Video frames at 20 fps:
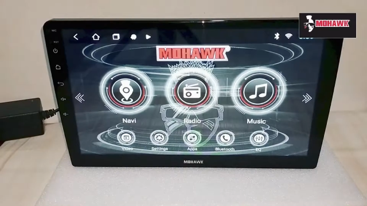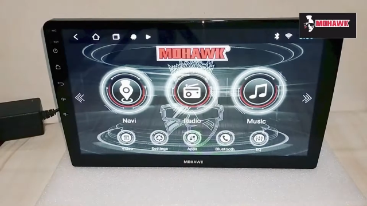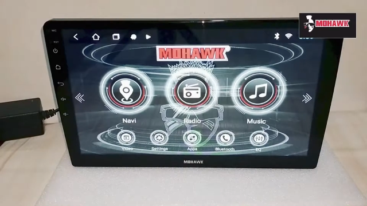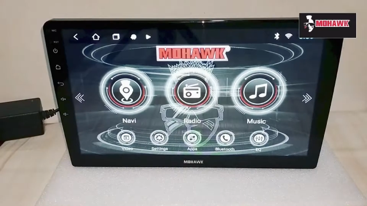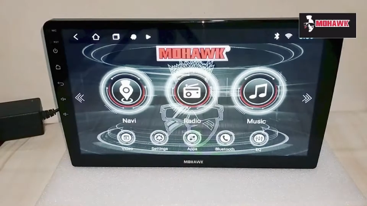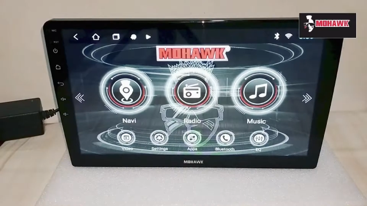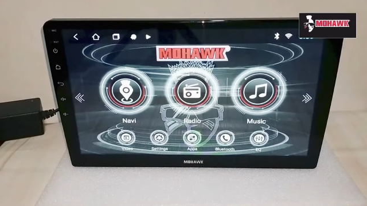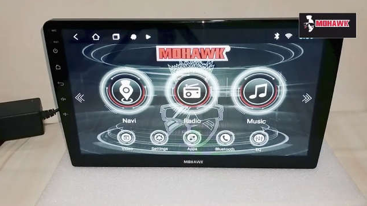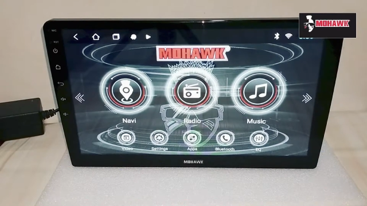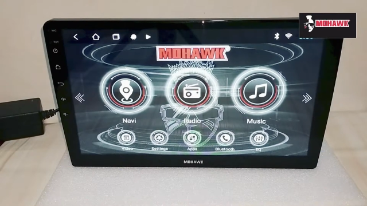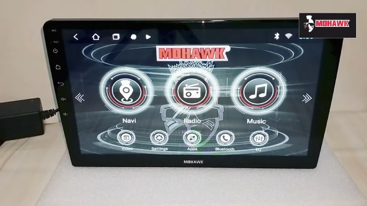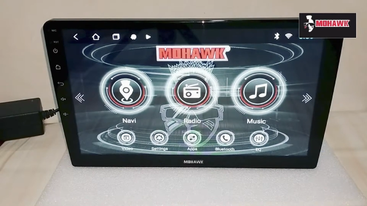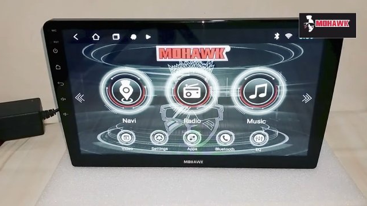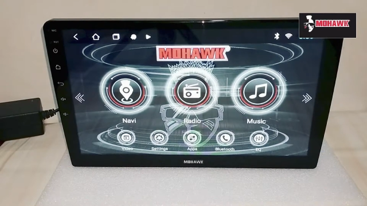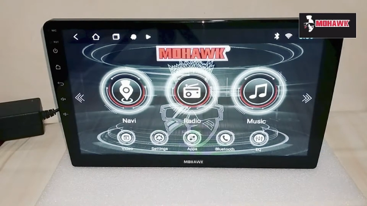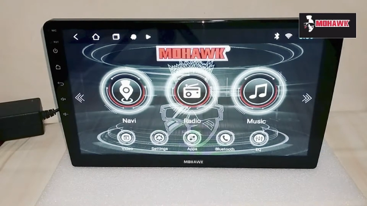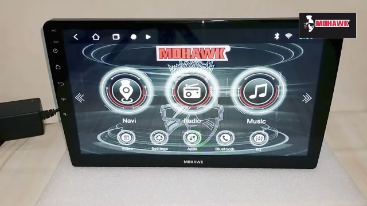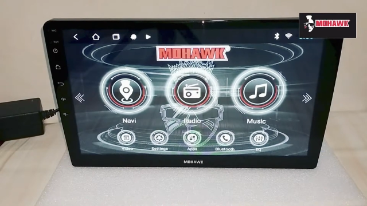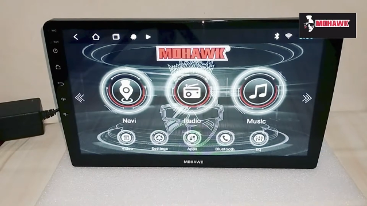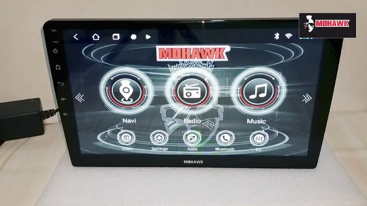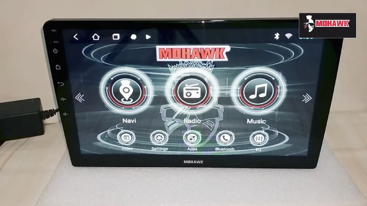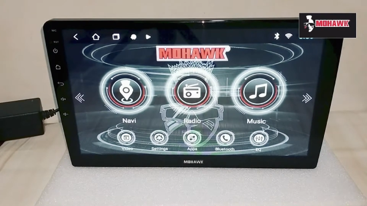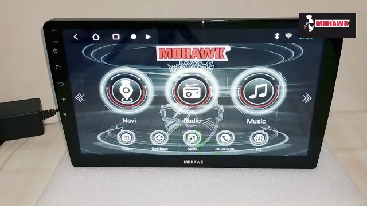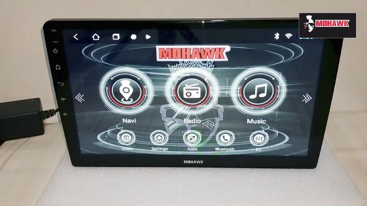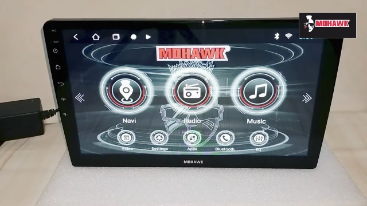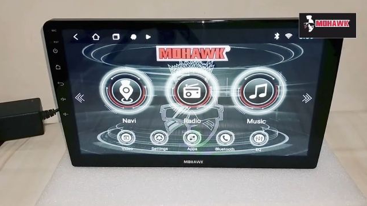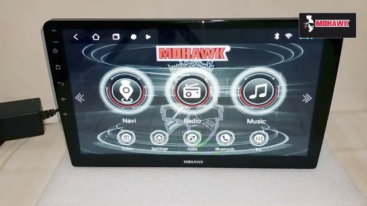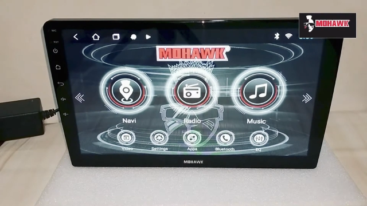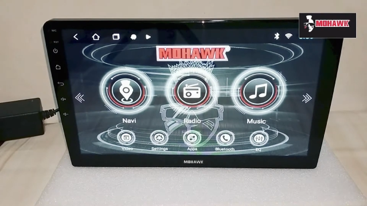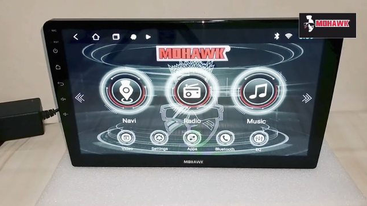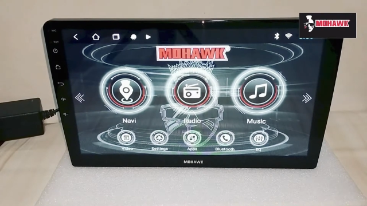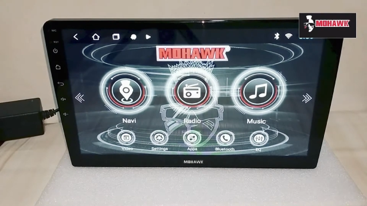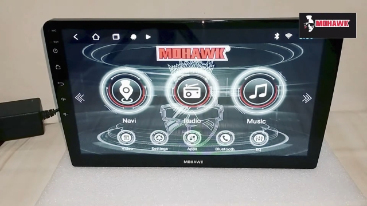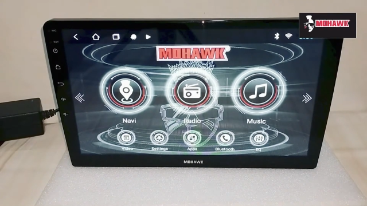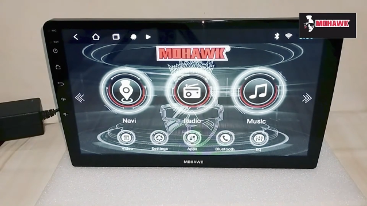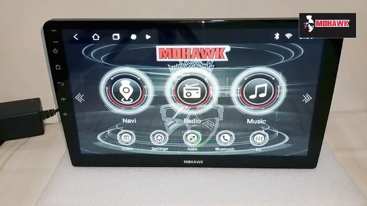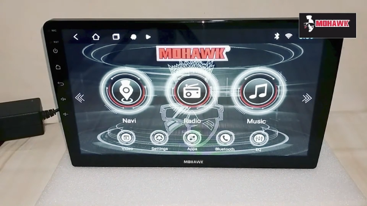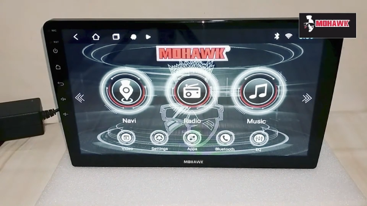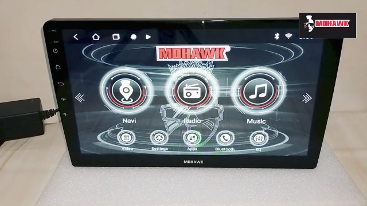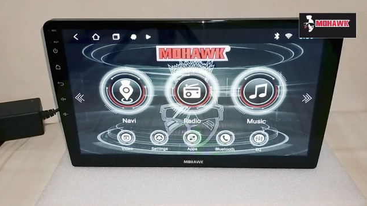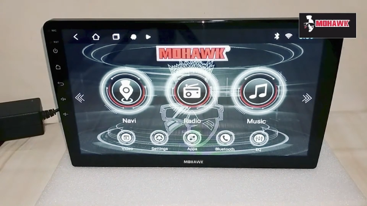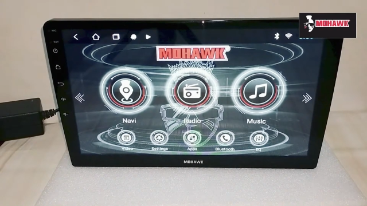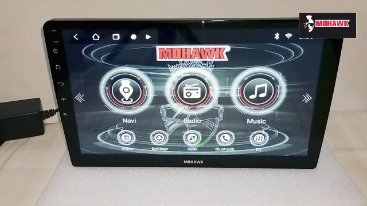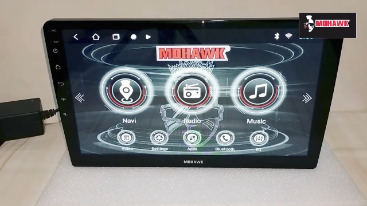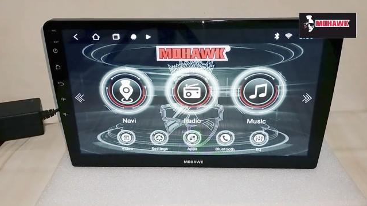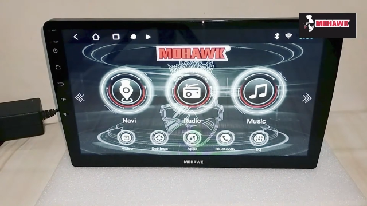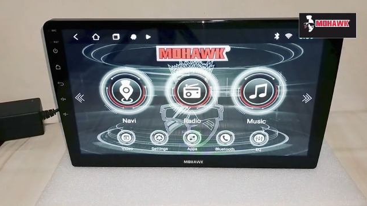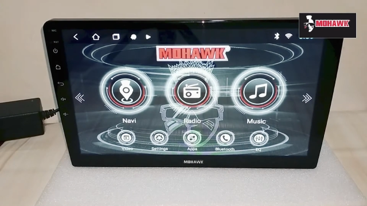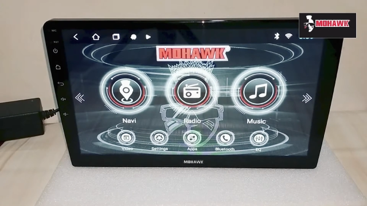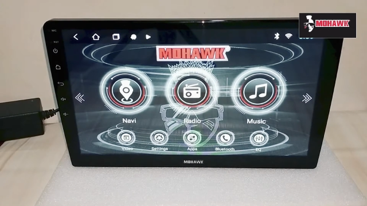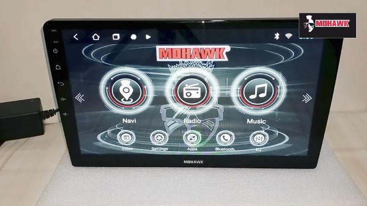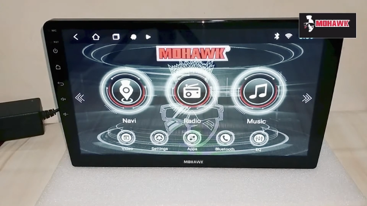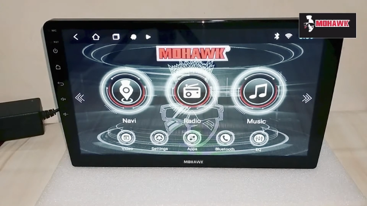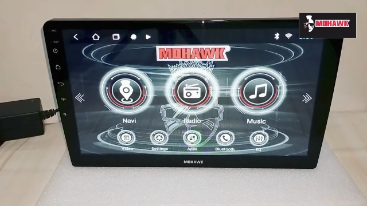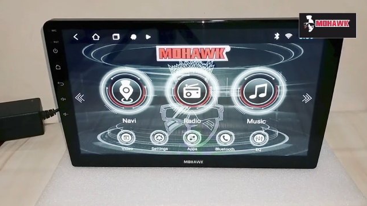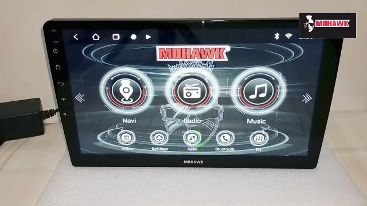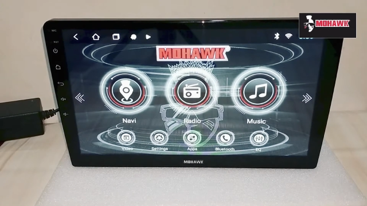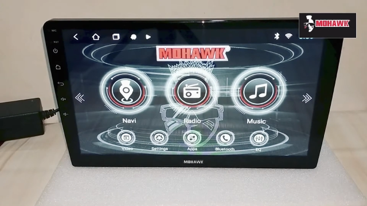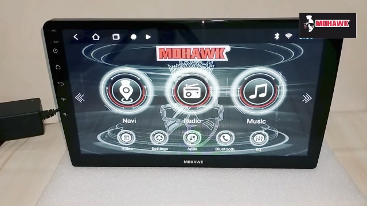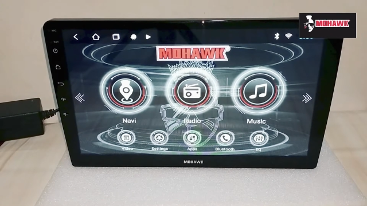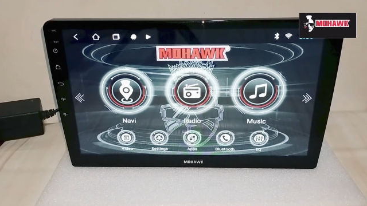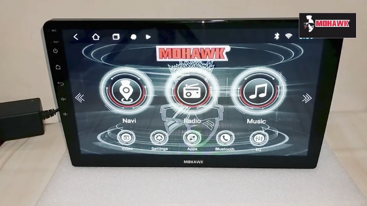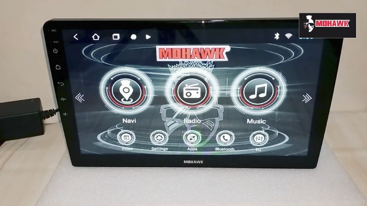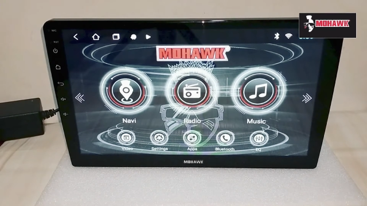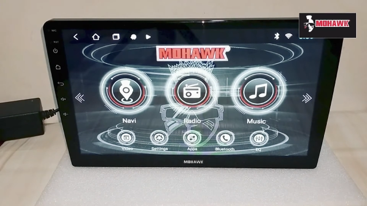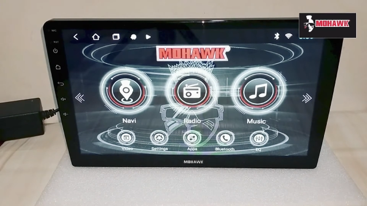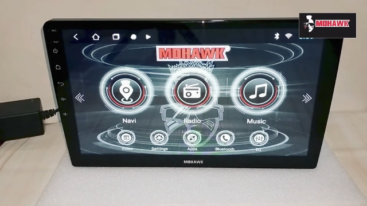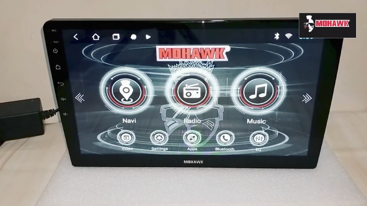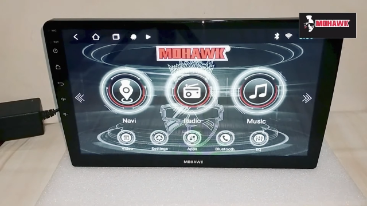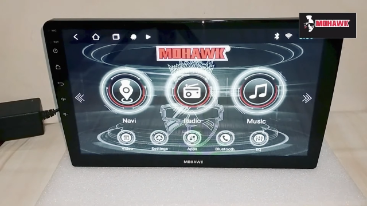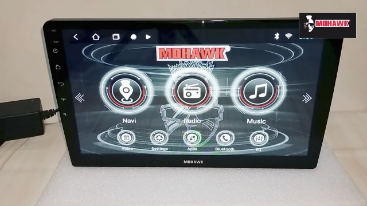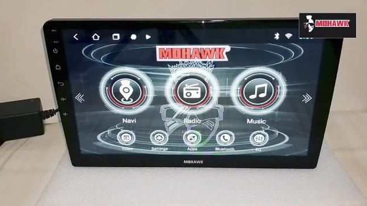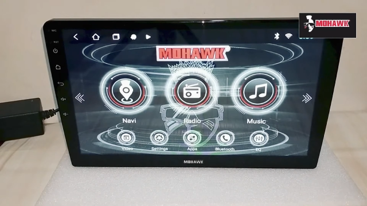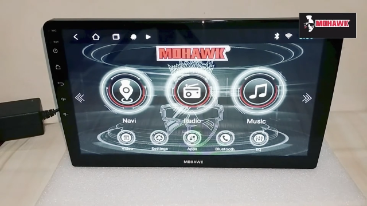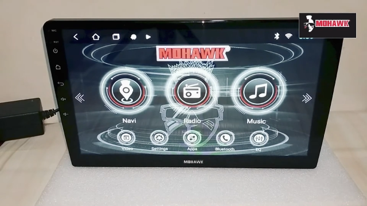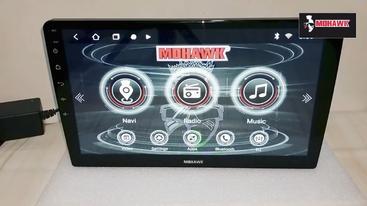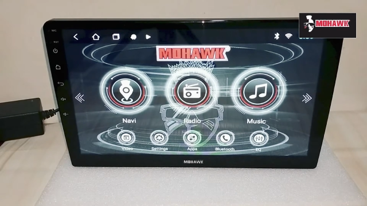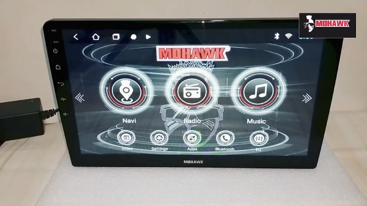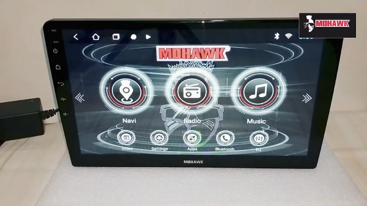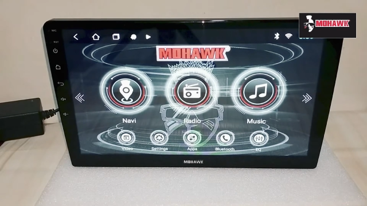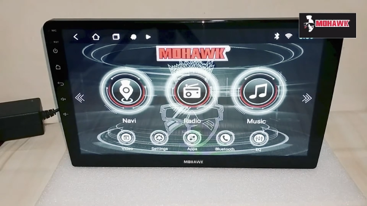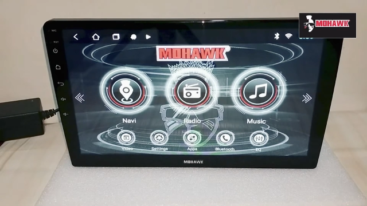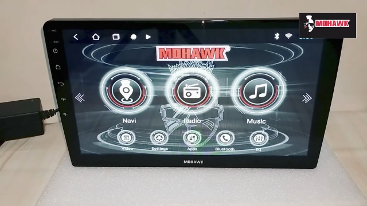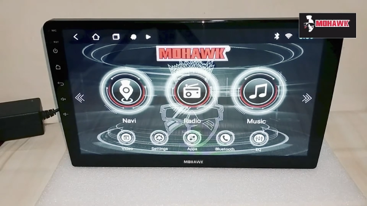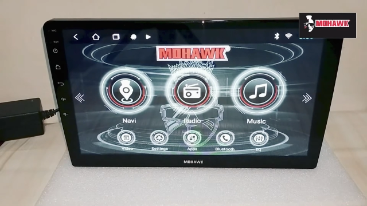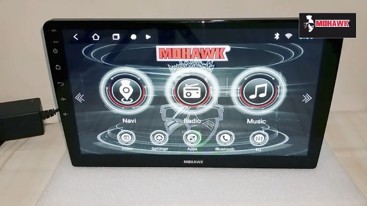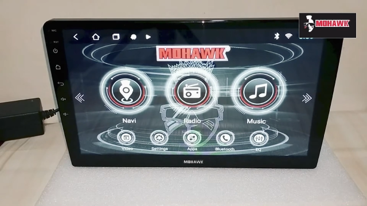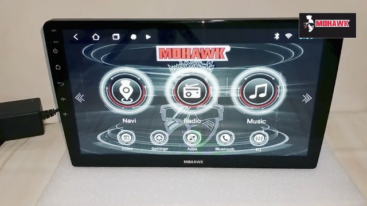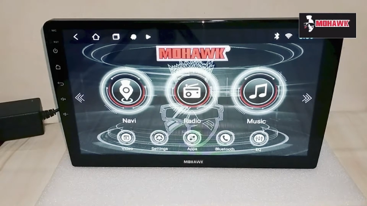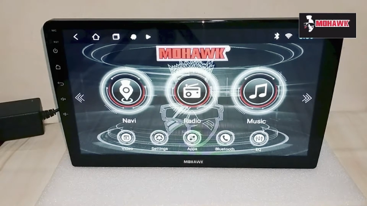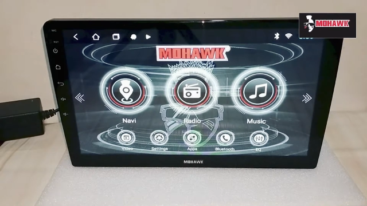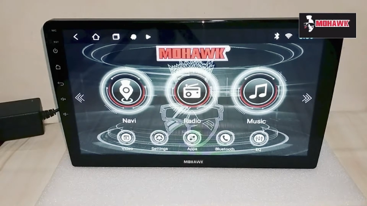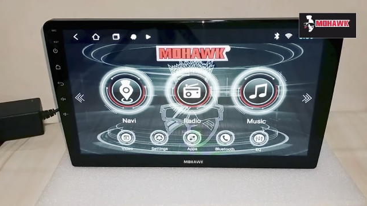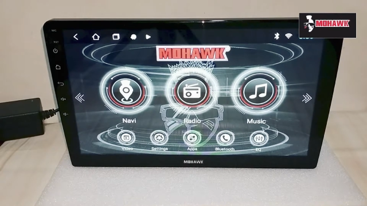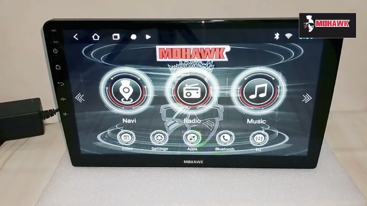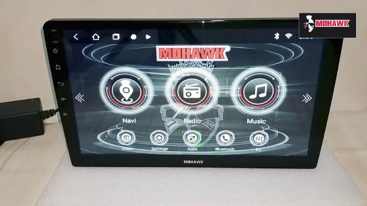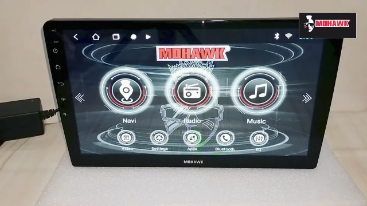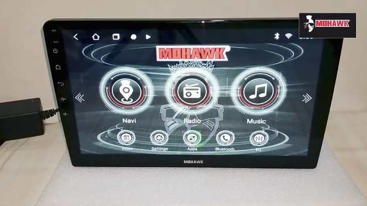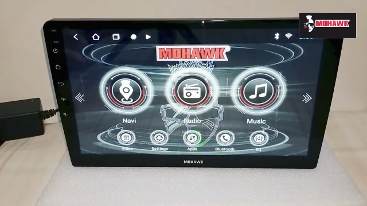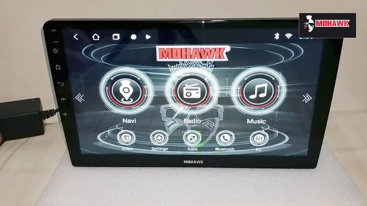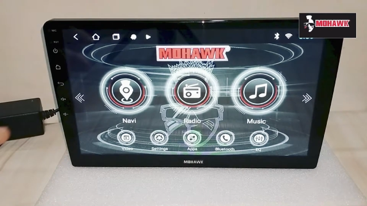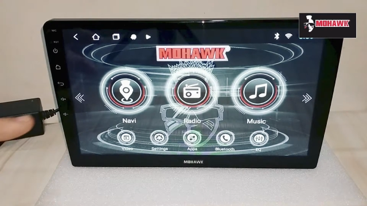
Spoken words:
[unreadable: no face in view]